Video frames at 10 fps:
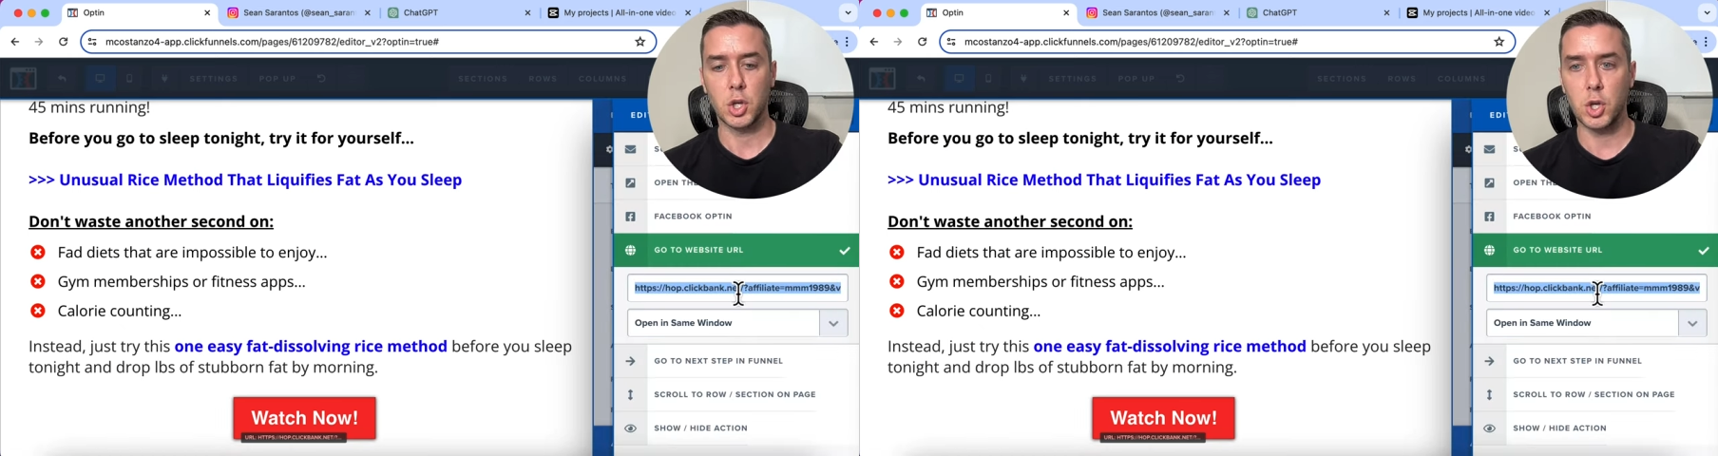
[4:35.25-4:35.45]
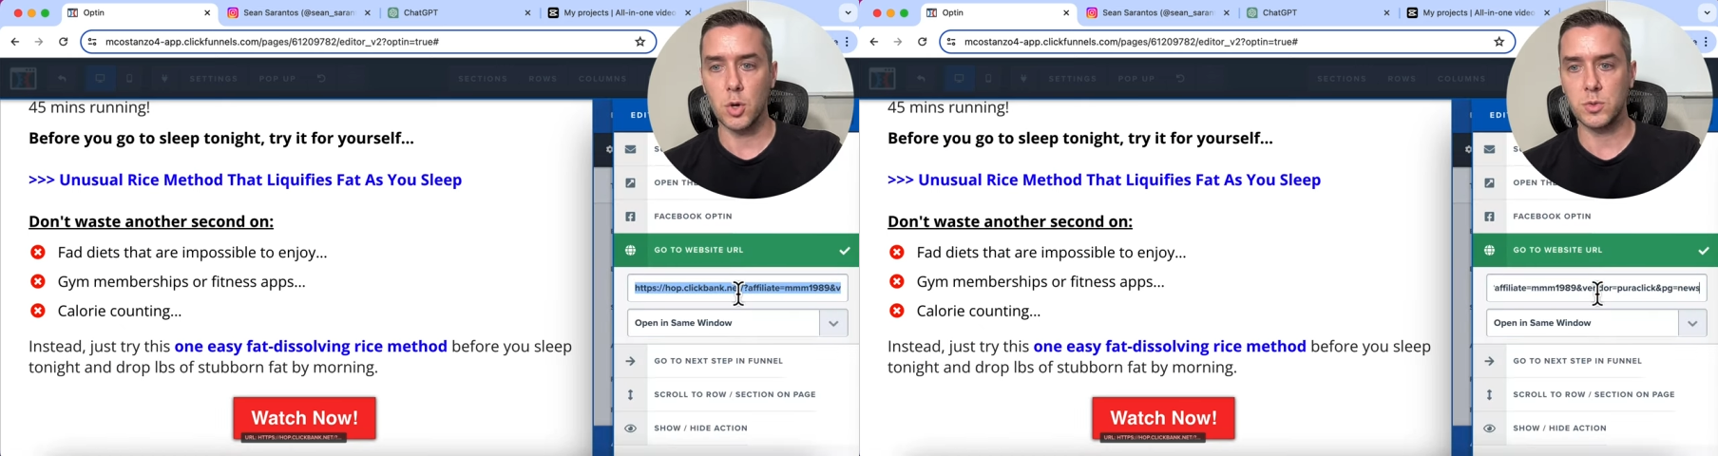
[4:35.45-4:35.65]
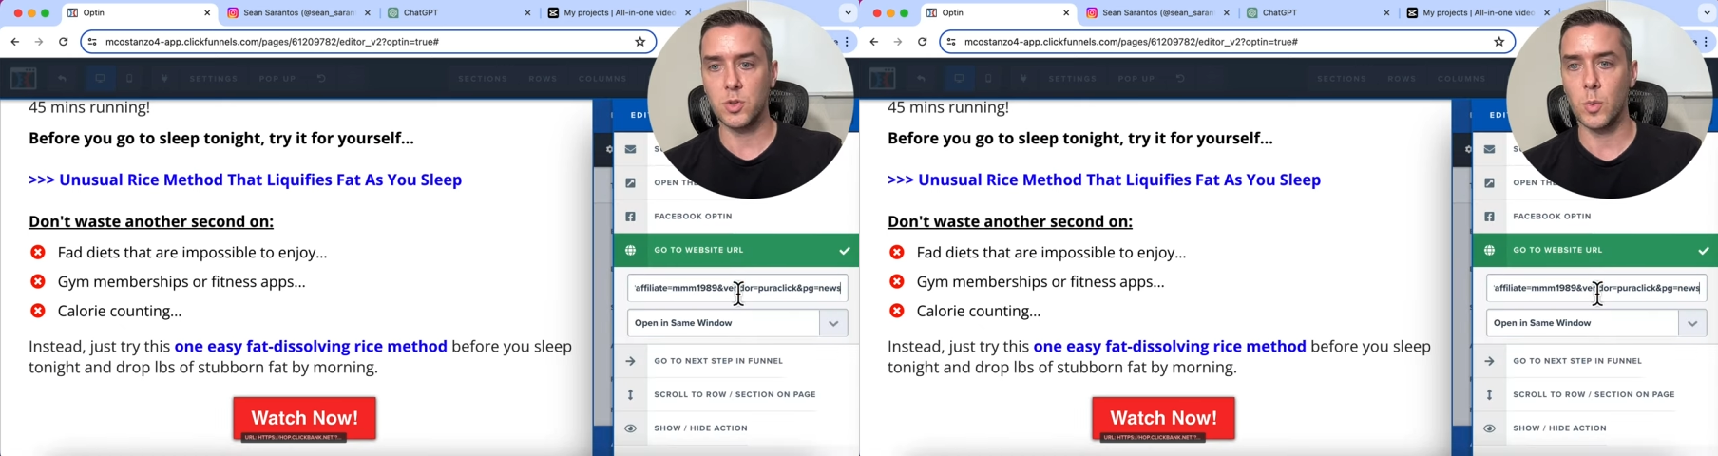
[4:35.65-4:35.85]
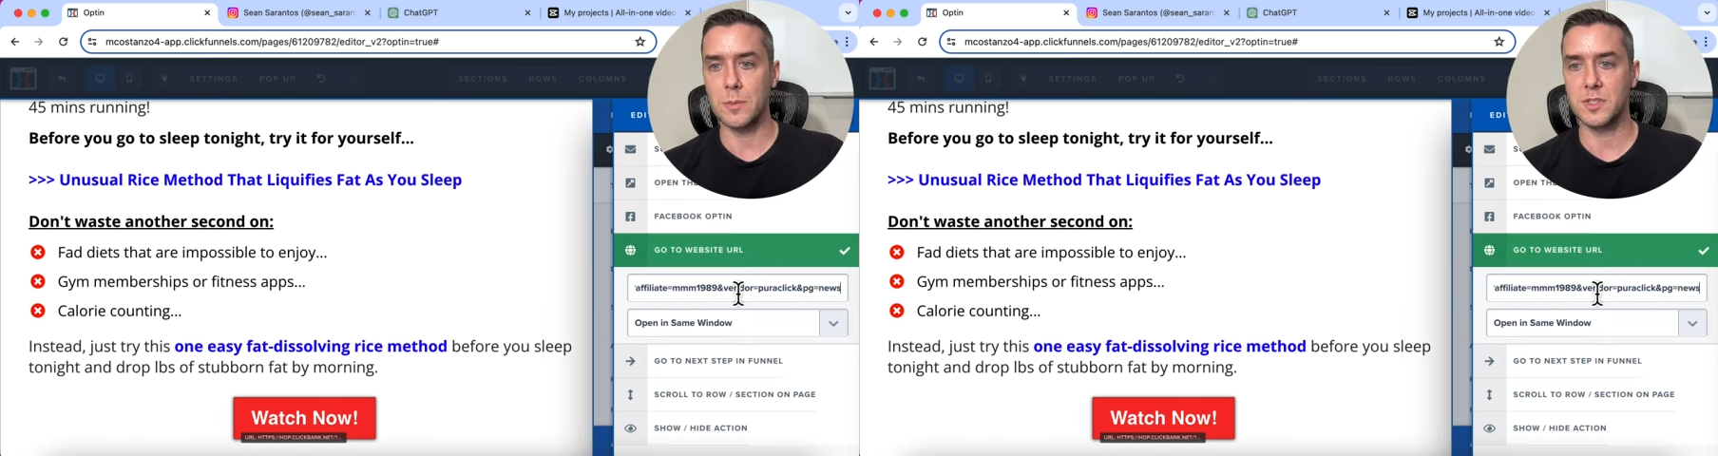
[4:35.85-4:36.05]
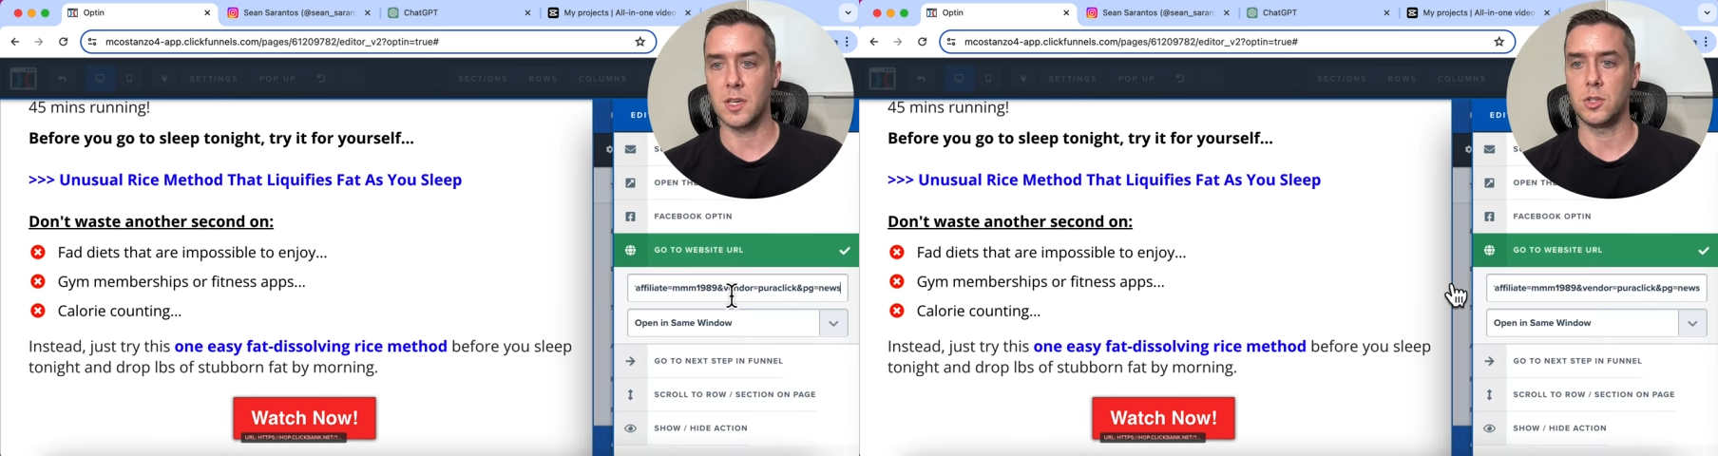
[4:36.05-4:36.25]
go to
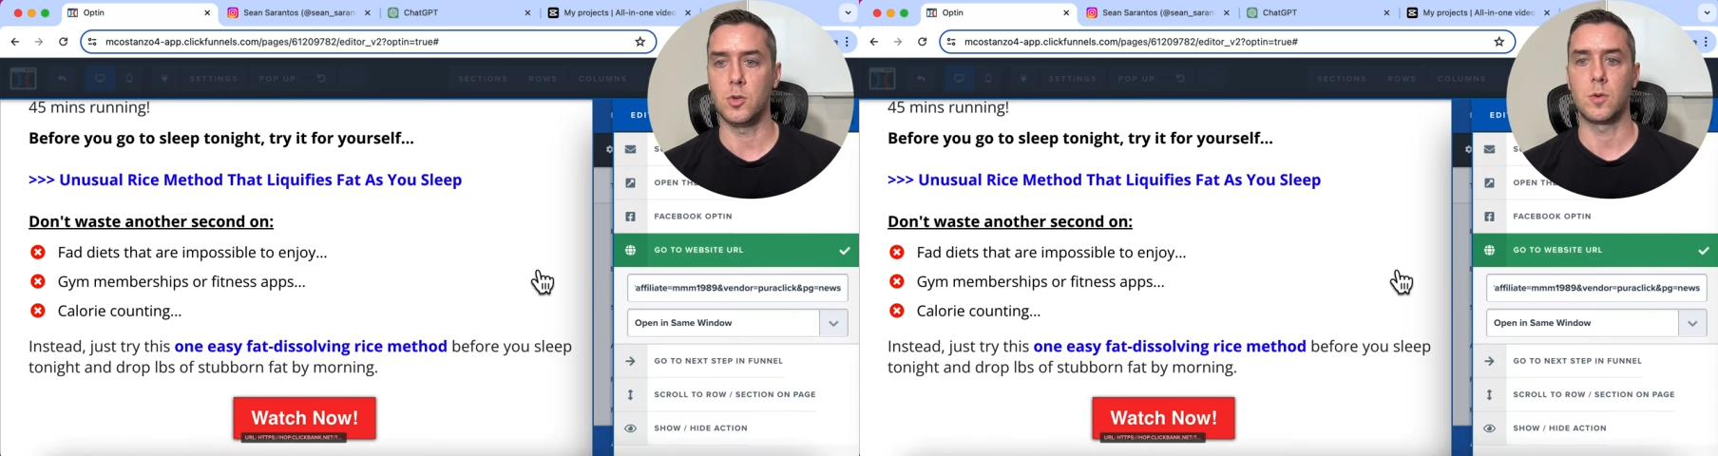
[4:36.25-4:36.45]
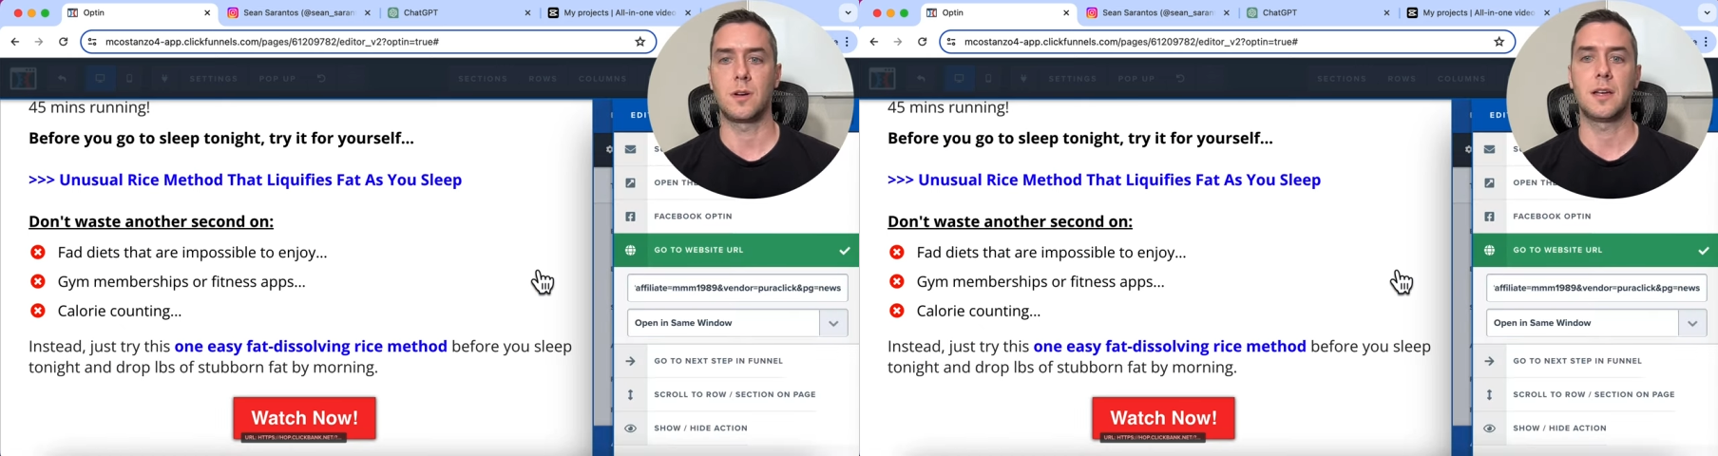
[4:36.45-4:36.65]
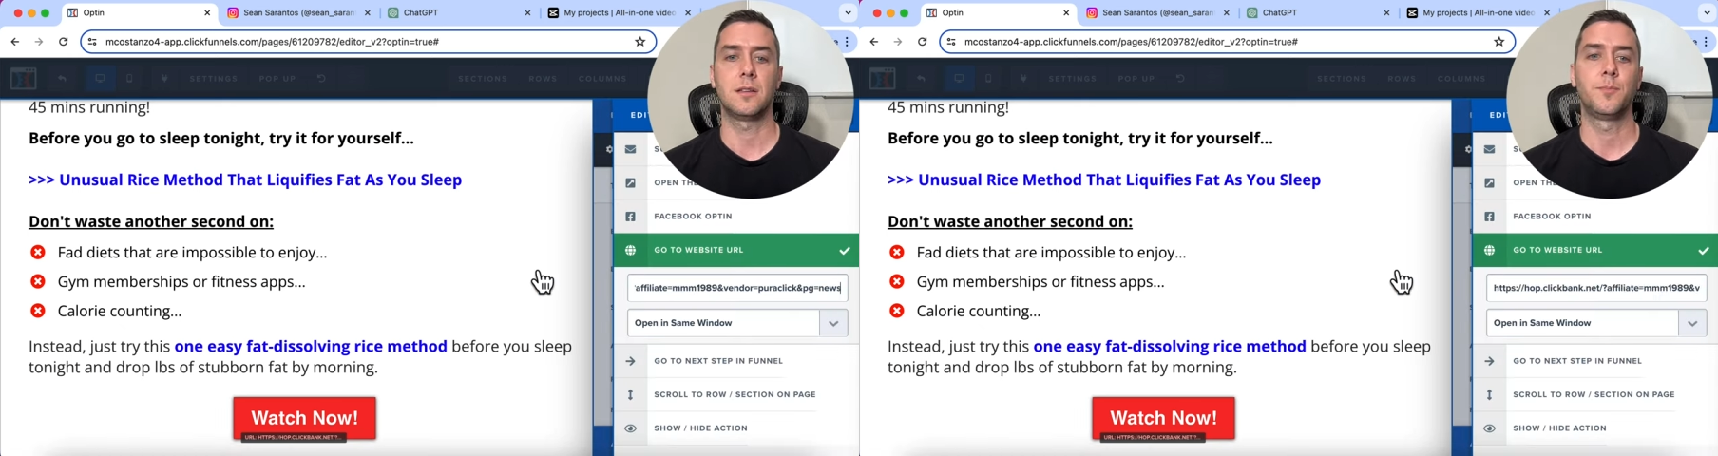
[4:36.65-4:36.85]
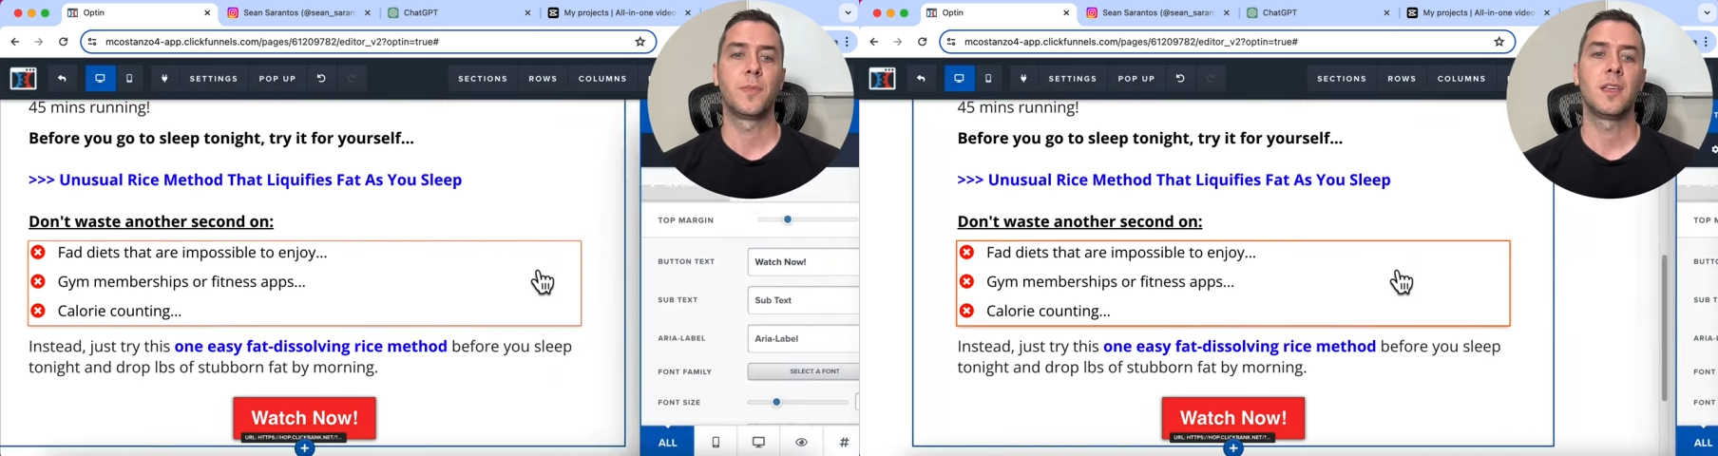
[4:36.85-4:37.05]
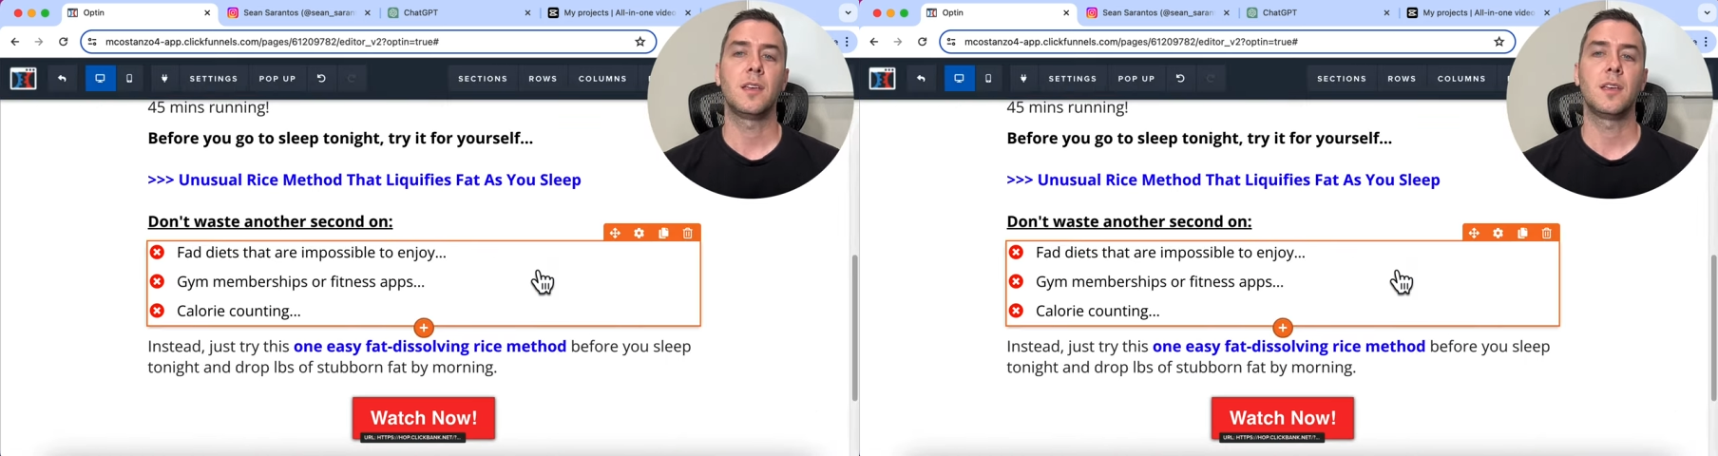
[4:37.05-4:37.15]
website URL,